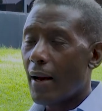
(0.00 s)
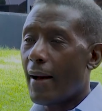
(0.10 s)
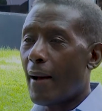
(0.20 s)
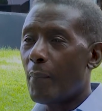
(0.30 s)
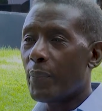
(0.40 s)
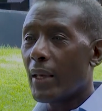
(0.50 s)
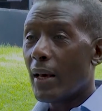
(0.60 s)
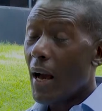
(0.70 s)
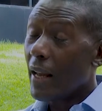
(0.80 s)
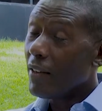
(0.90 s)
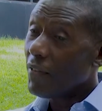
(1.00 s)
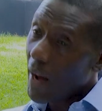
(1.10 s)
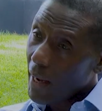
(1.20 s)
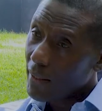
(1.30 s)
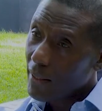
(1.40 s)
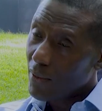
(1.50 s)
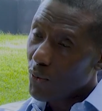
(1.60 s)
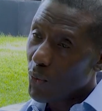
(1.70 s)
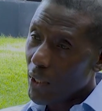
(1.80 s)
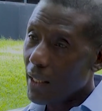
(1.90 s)
And in fact,
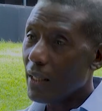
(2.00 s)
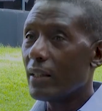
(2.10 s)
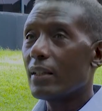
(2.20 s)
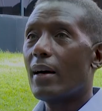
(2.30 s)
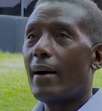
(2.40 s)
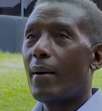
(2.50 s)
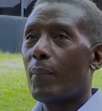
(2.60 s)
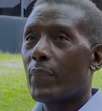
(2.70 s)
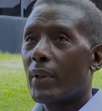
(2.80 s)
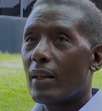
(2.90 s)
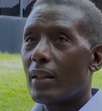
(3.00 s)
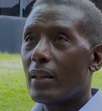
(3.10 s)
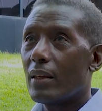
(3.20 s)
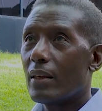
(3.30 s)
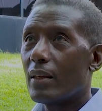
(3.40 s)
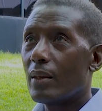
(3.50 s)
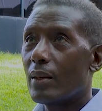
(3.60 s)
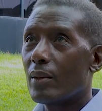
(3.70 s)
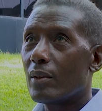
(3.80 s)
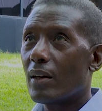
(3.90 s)
really, the